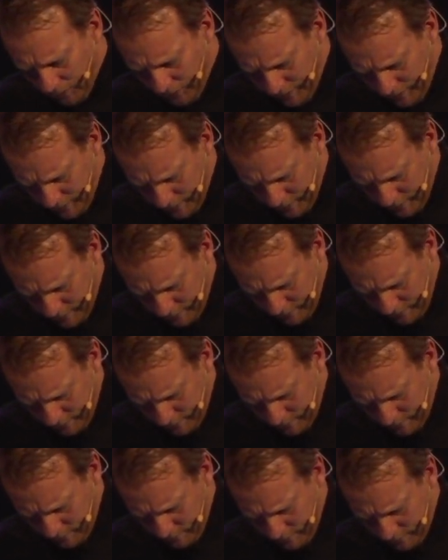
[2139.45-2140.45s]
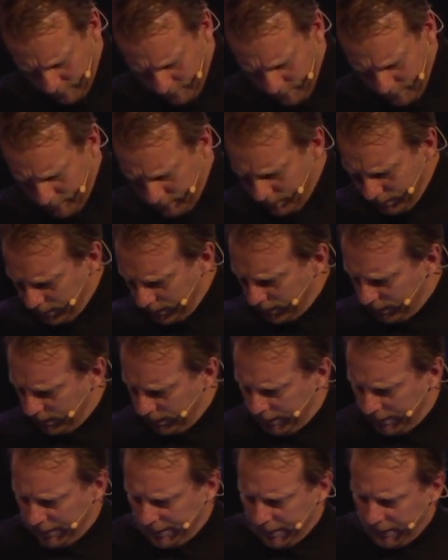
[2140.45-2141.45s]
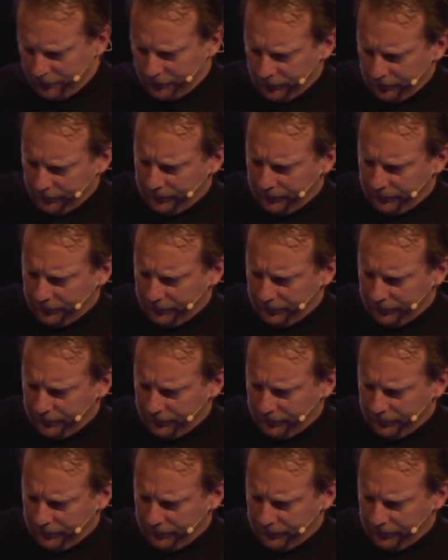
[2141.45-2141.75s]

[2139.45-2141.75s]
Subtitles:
the ushers